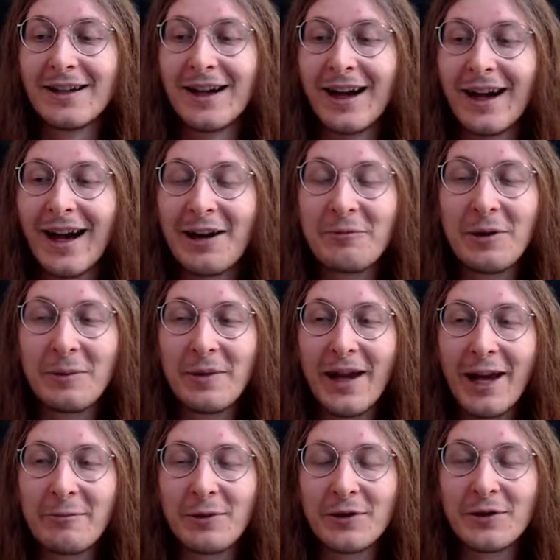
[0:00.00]
I will be
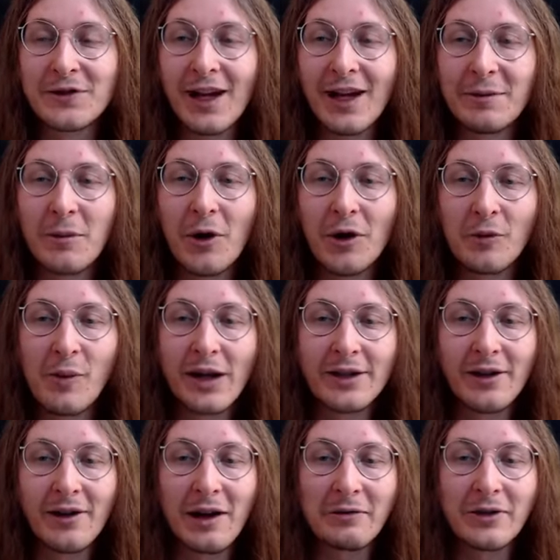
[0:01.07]
able to sell Maud
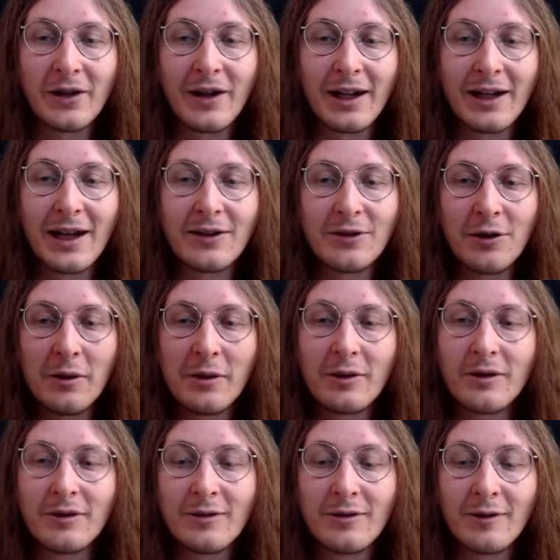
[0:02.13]
better after I get to
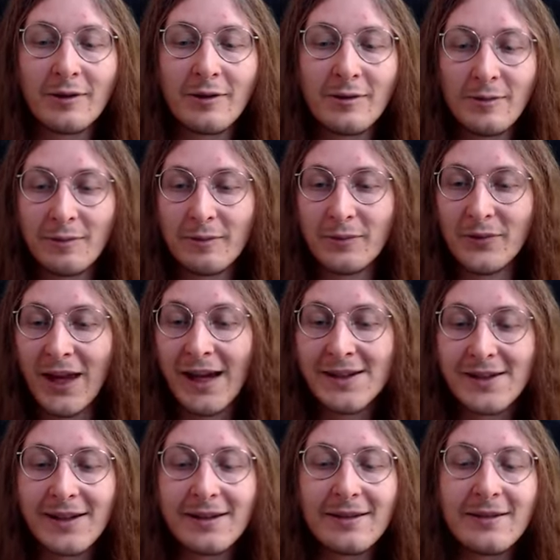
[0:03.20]
test
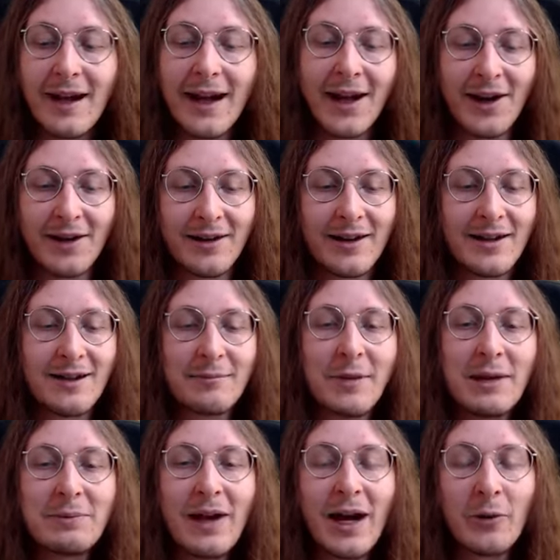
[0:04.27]
it, and
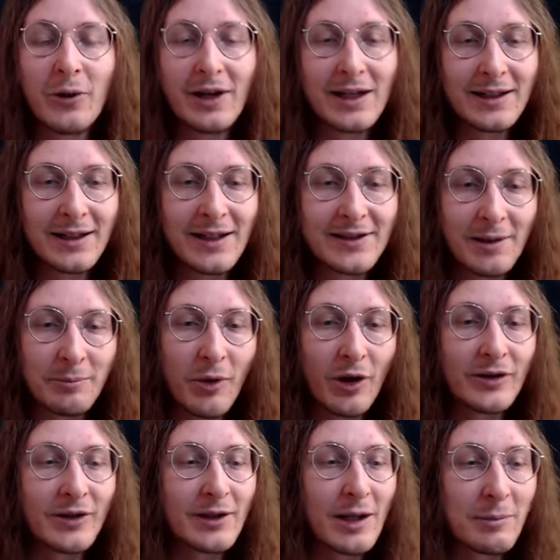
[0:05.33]
maybe I will get
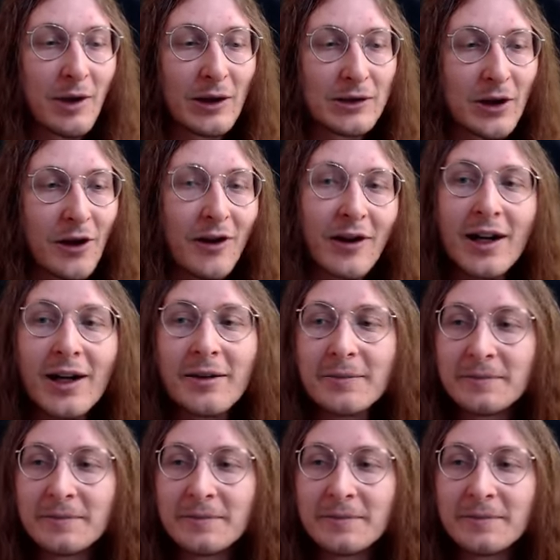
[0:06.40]
disappointed about her, and